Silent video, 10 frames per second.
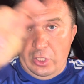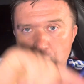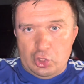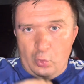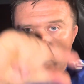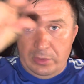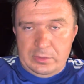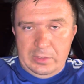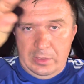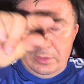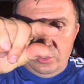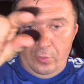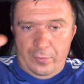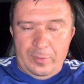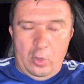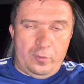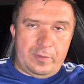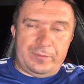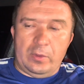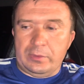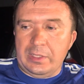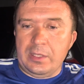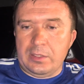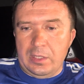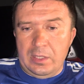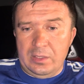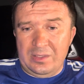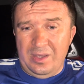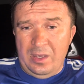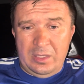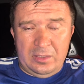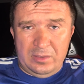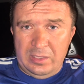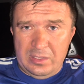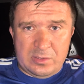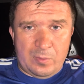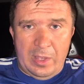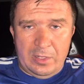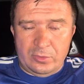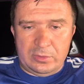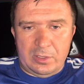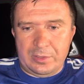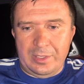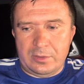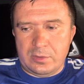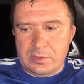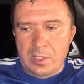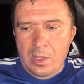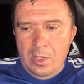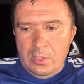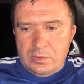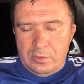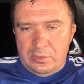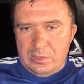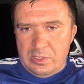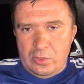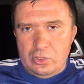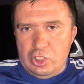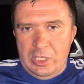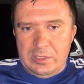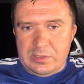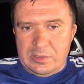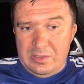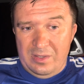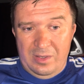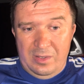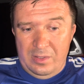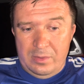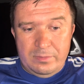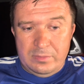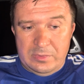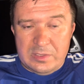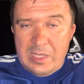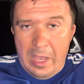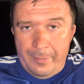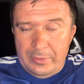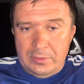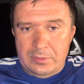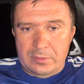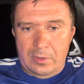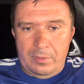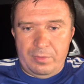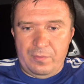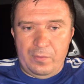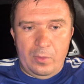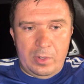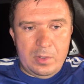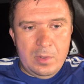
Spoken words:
short, you know, from the overflow tank, and it leaks right onto the connectors. So there's a good chance this happened before.